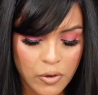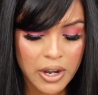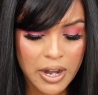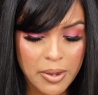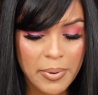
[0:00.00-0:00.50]
For
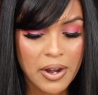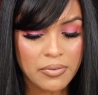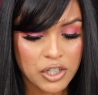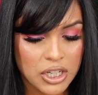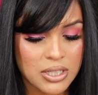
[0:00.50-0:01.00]
another pair
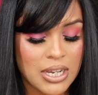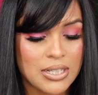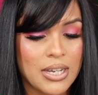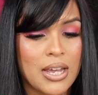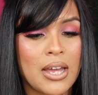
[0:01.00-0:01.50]
of jeans, I
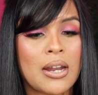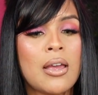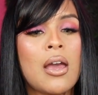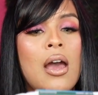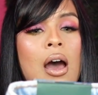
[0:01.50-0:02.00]
did get
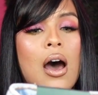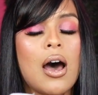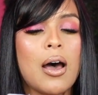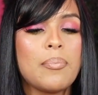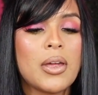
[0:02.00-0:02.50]

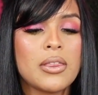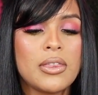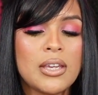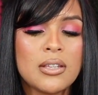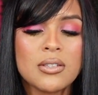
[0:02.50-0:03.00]
um,
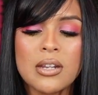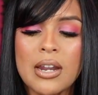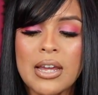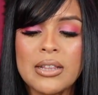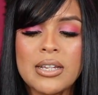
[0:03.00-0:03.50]
these
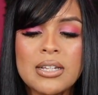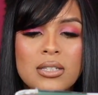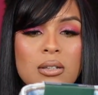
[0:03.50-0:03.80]
90s